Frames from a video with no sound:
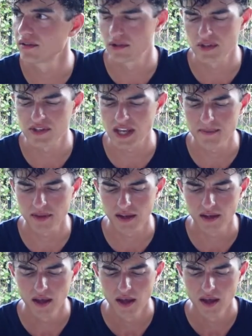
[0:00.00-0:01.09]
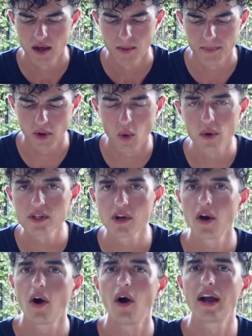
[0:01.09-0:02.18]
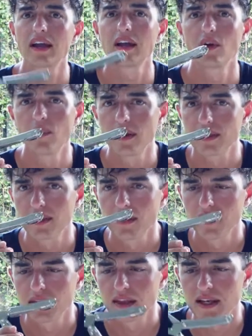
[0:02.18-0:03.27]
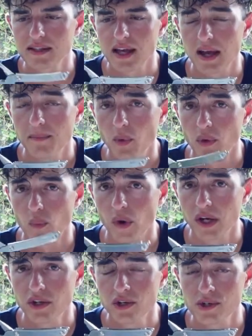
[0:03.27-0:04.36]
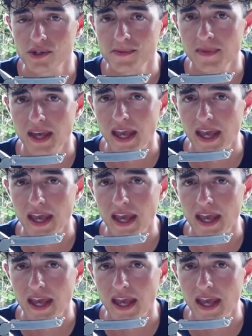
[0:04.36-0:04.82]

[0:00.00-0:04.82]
do the same thing, but always go hiking with things that have more than one use.